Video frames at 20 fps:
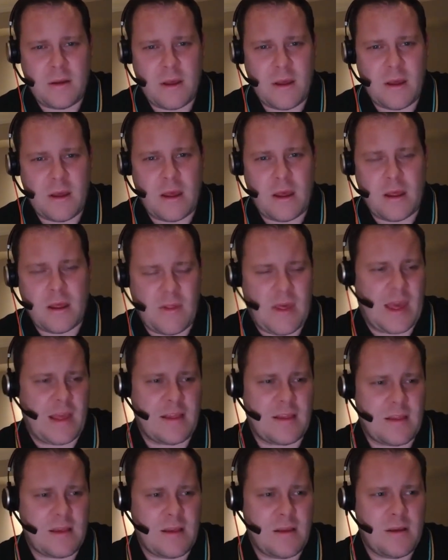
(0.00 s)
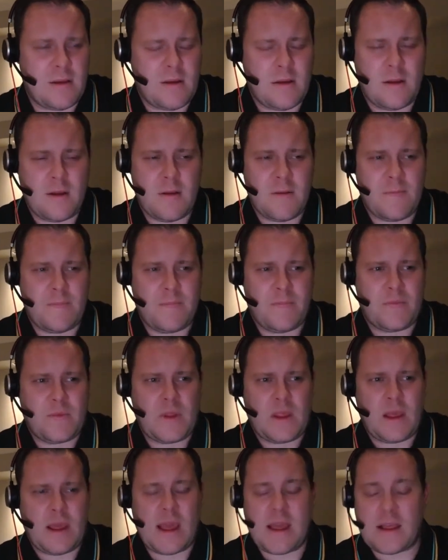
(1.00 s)
at this.
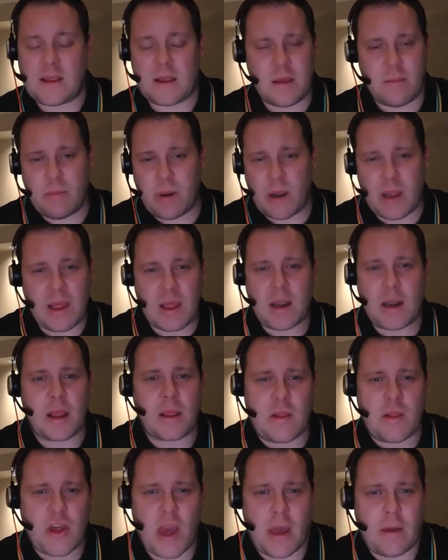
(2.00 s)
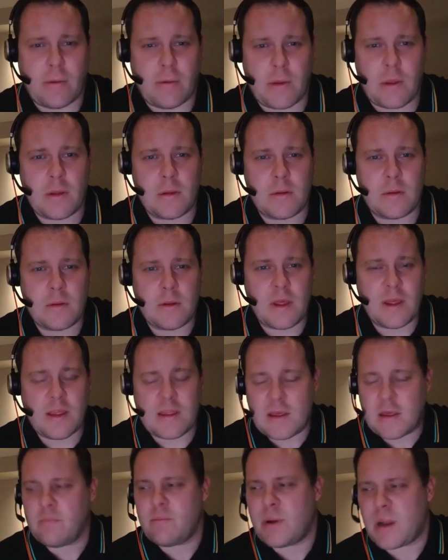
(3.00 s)
It's a complete and utter joke. It's
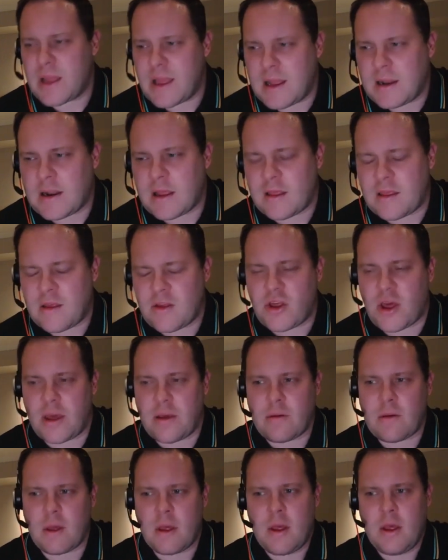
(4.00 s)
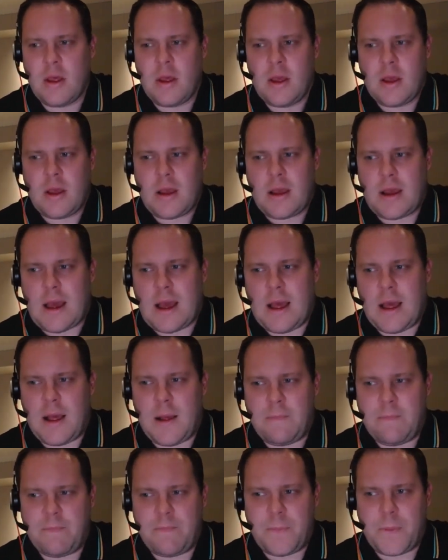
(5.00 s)
a complete and utter joke.
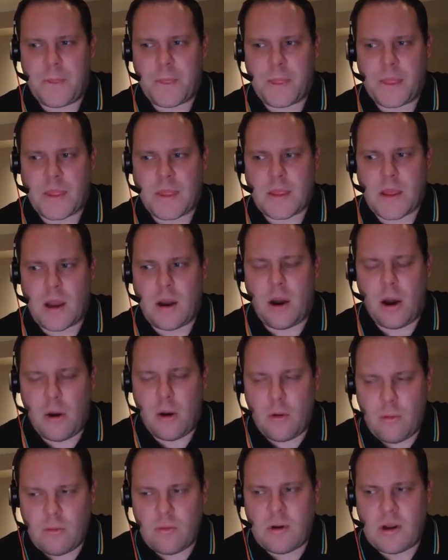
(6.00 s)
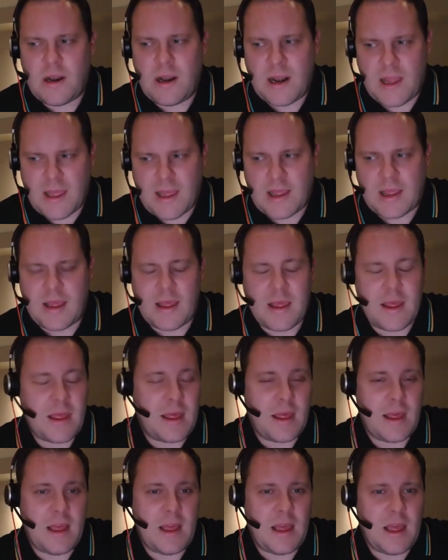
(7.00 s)
The whole league
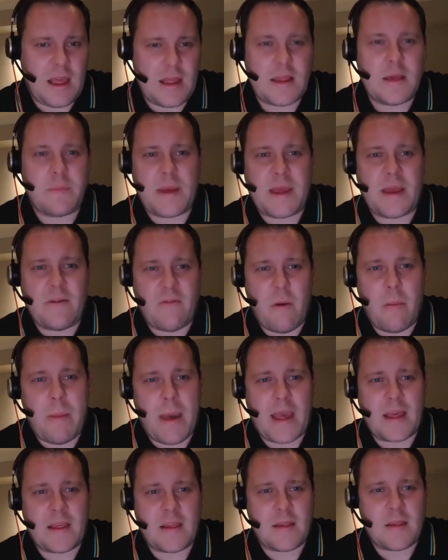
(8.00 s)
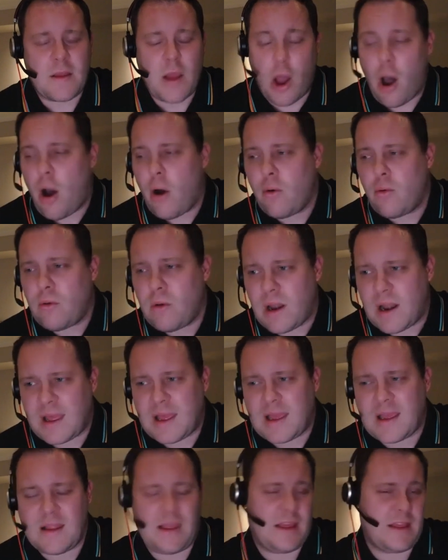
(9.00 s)
is a bit of a mess. The whole
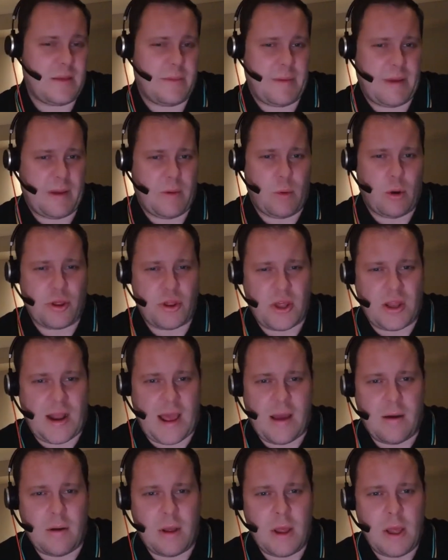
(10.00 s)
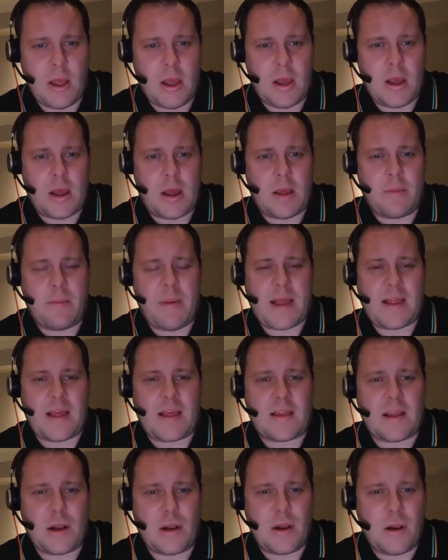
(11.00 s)
league needs to be watching out. I bet
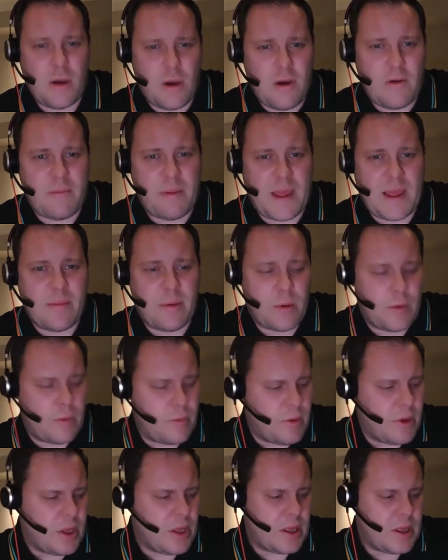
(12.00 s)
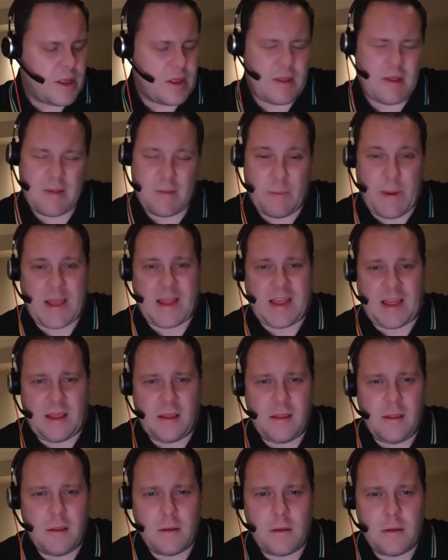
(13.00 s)
there's a lot of people
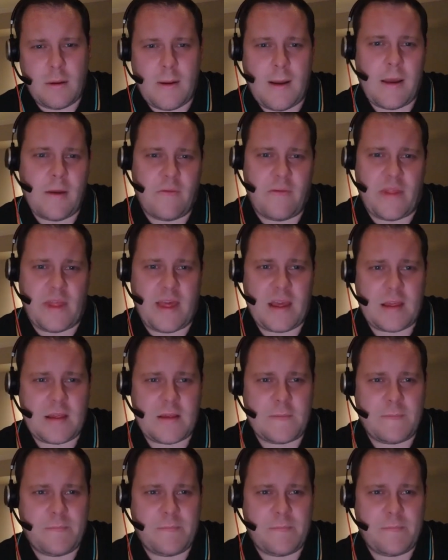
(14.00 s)
sweating over this,